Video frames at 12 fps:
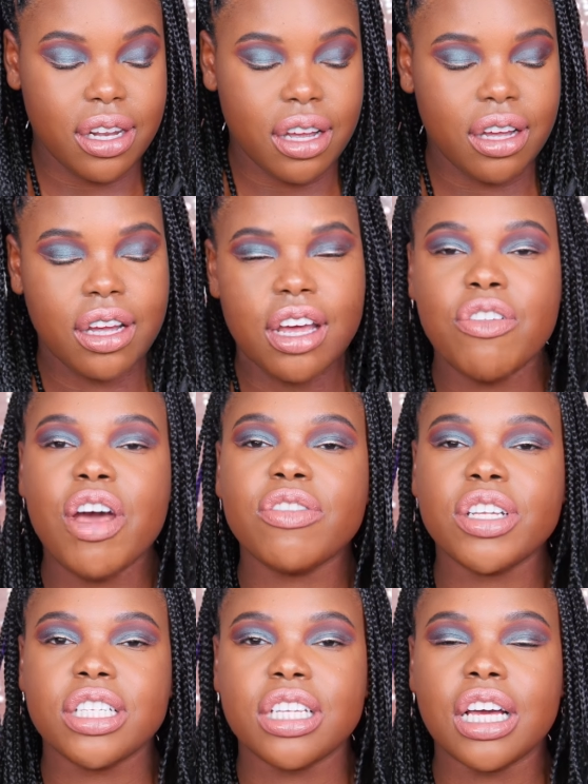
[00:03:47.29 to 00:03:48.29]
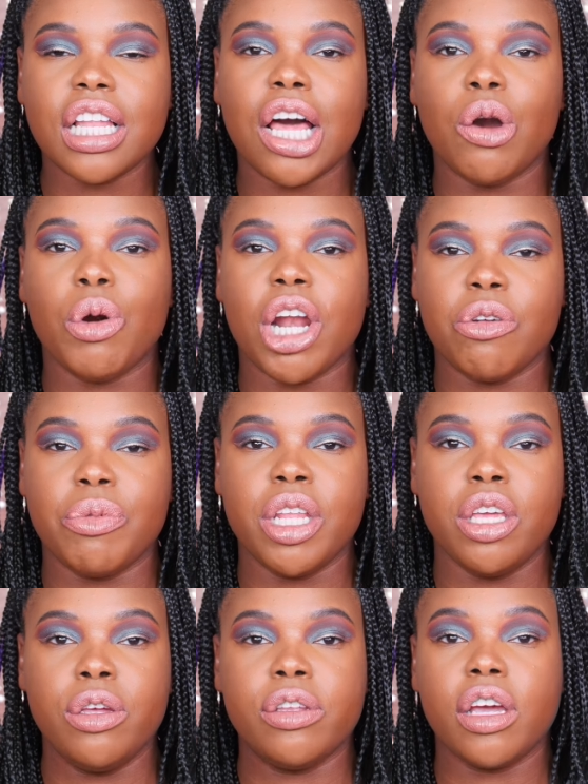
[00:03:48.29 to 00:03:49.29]
if I had to single out one I've
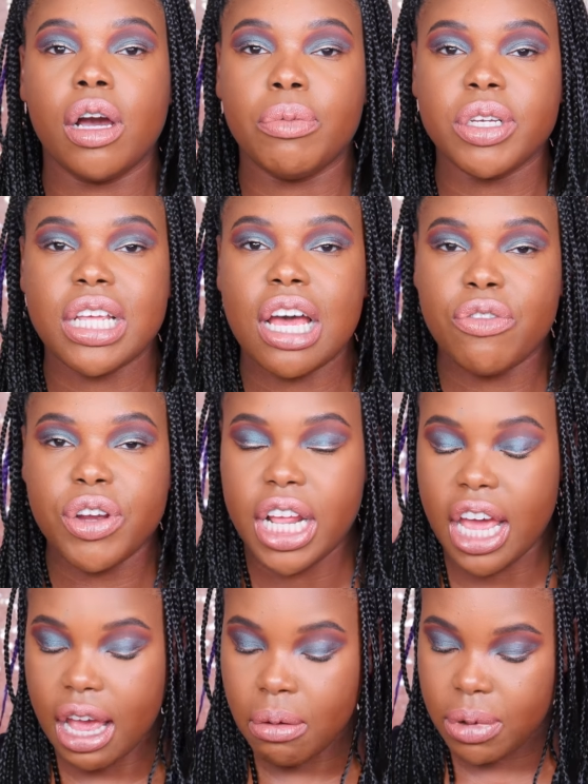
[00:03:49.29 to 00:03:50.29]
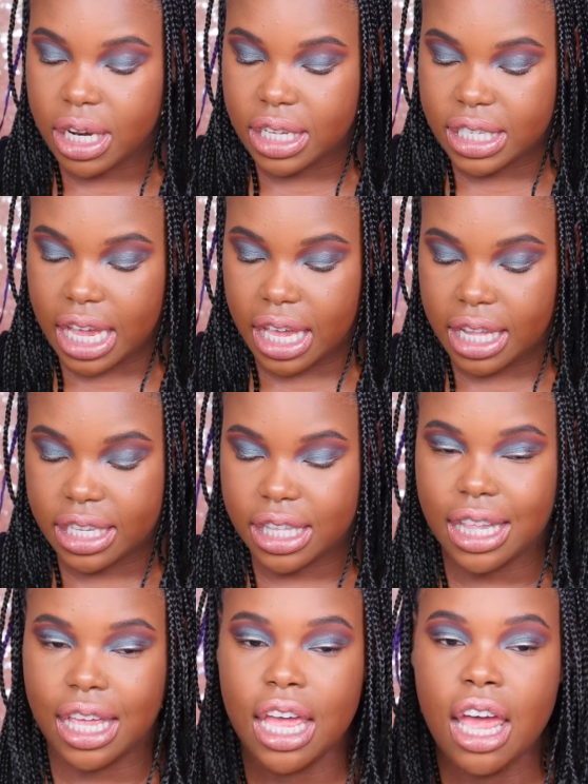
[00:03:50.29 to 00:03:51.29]
been using almost every day, I'm going to say it's
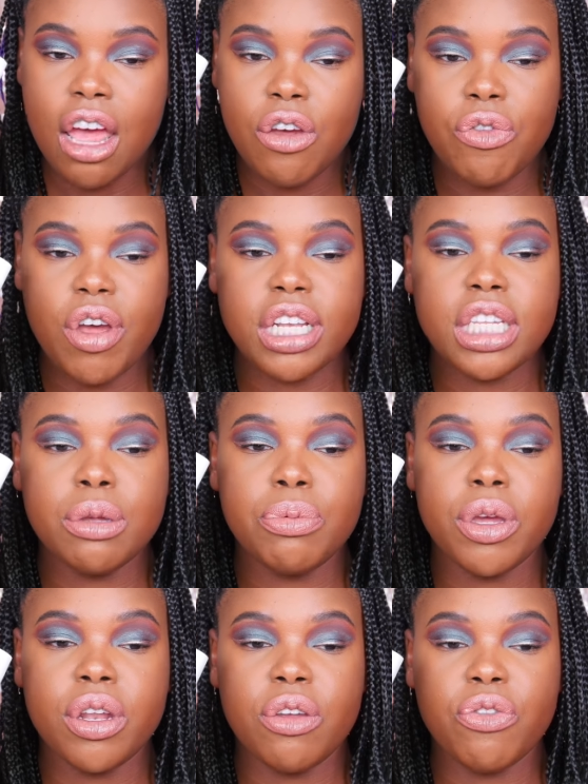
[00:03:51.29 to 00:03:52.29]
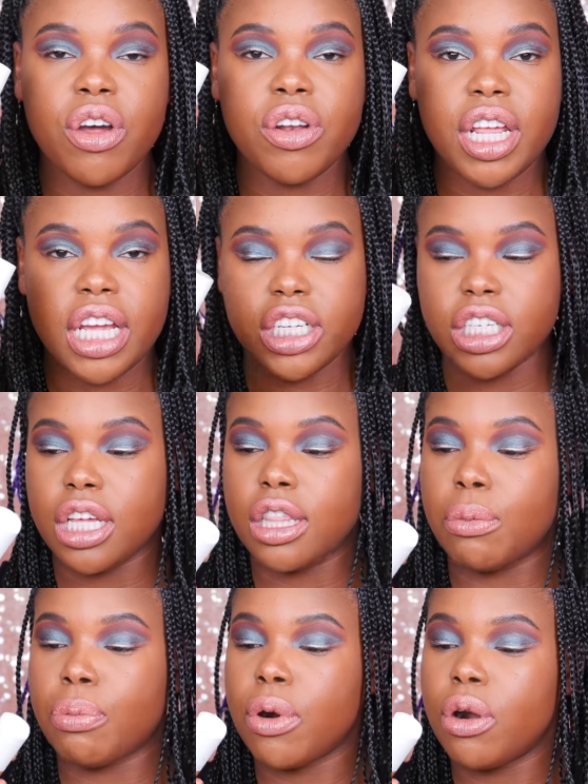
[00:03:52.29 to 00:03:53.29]
the Fenty Beauty Foundation,
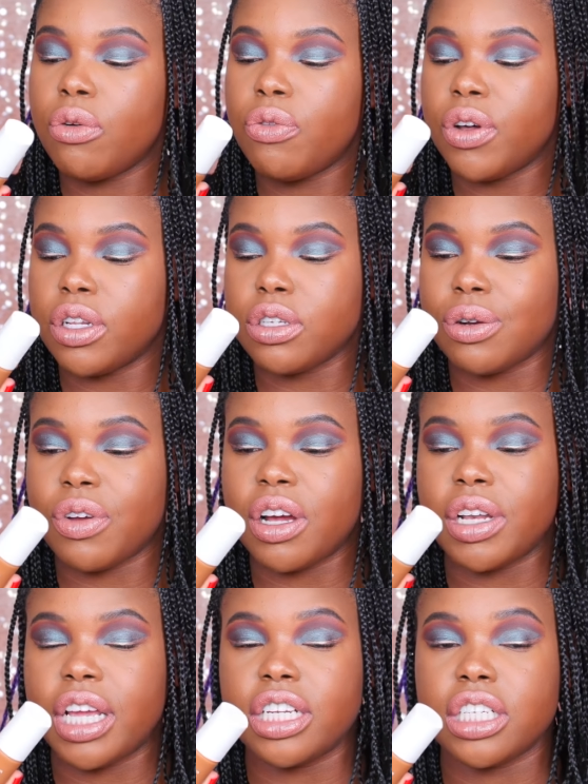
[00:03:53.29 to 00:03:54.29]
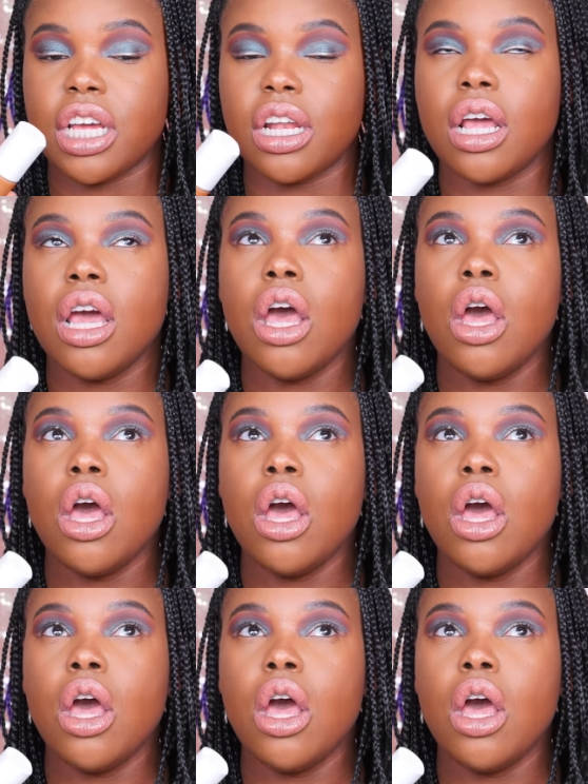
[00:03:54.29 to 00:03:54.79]
the Pro Filter Foundation,